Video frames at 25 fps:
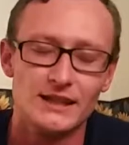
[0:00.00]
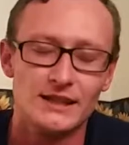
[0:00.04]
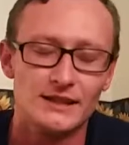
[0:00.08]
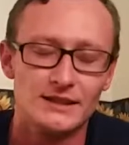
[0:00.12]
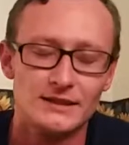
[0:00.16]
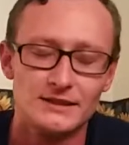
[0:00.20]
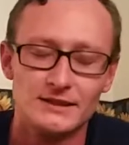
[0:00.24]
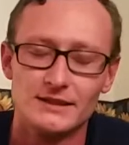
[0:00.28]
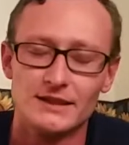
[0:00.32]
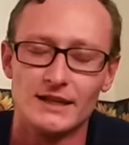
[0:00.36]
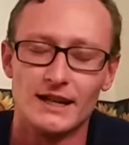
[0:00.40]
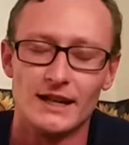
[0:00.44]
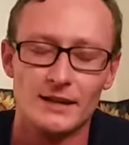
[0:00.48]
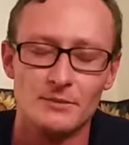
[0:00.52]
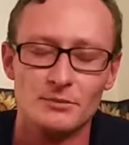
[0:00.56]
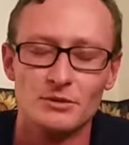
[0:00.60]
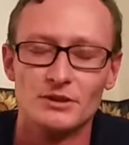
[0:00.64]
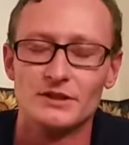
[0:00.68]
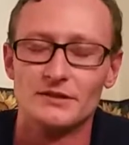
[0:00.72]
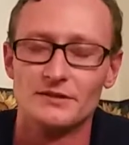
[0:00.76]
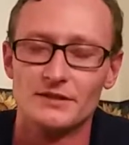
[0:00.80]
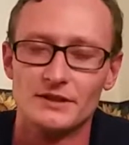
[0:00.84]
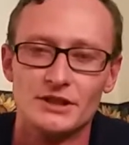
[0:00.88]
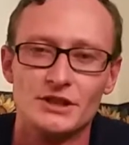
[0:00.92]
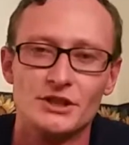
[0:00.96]
and I
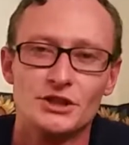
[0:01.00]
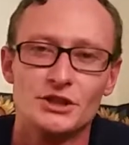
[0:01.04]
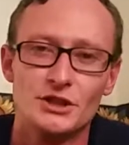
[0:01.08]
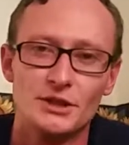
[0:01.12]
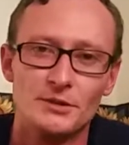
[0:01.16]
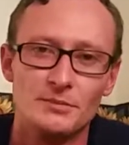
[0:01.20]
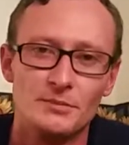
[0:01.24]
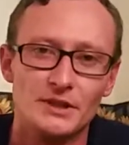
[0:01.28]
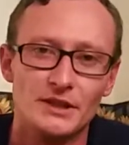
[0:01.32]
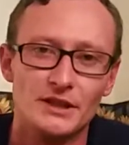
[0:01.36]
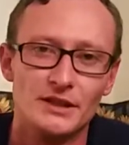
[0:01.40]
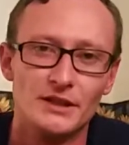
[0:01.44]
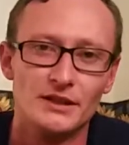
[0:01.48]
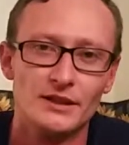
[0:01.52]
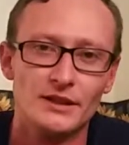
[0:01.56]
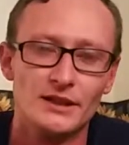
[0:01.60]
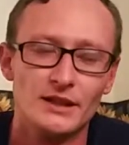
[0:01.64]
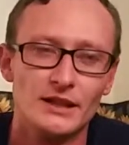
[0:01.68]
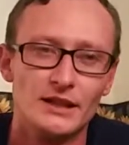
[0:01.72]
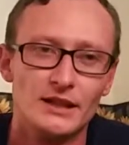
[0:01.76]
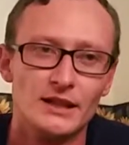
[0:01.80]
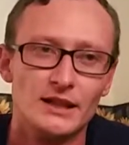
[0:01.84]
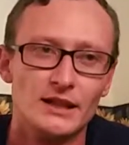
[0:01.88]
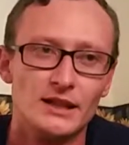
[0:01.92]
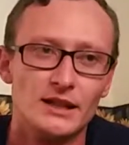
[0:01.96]
believe it should be.
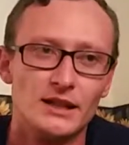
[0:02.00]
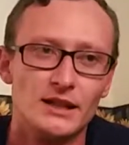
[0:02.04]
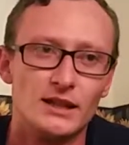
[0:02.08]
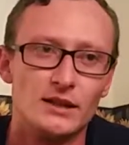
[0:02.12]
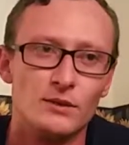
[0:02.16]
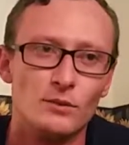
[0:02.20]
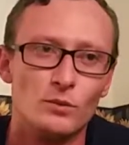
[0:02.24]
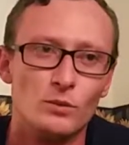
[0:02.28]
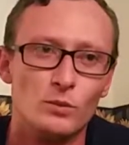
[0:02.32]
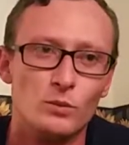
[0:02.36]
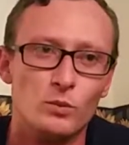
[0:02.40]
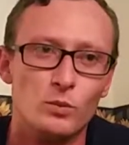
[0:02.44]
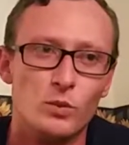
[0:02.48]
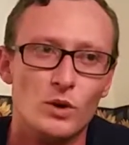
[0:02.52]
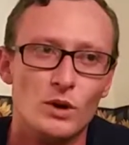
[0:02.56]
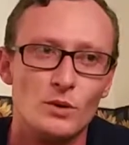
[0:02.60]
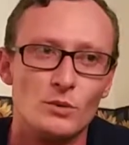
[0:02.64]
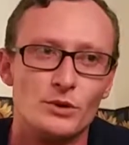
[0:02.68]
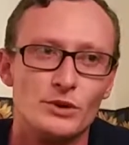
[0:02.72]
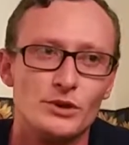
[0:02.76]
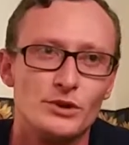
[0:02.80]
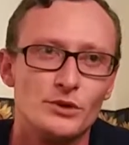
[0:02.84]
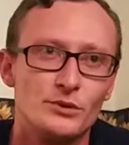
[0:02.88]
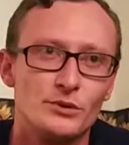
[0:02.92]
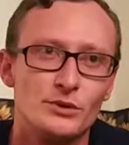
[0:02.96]

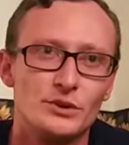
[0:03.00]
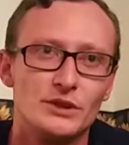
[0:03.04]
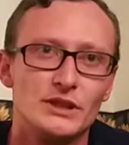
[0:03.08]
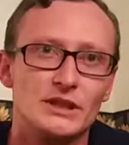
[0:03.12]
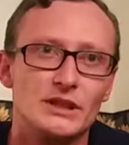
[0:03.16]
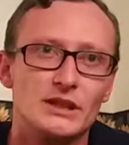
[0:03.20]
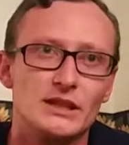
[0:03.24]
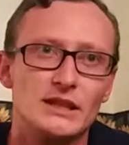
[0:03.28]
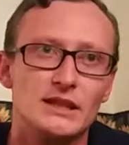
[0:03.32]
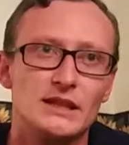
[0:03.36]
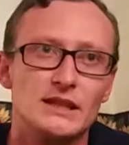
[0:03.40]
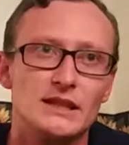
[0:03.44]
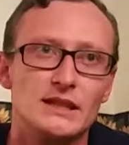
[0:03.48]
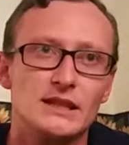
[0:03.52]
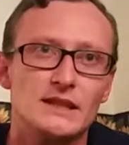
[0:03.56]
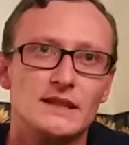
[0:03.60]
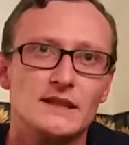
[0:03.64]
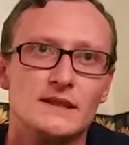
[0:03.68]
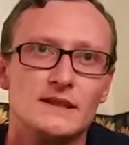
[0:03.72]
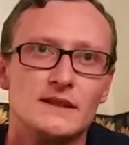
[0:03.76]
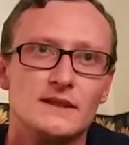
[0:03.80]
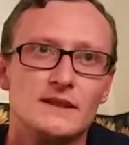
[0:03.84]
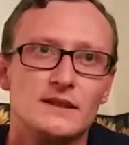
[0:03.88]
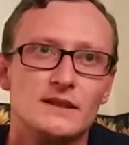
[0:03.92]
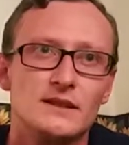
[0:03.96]
What we're doing
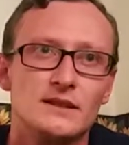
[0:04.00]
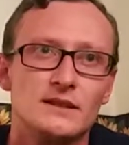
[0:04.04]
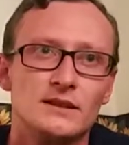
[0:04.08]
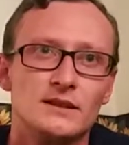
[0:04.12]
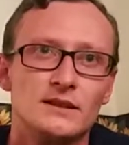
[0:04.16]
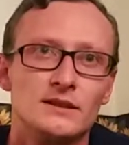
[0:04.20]
is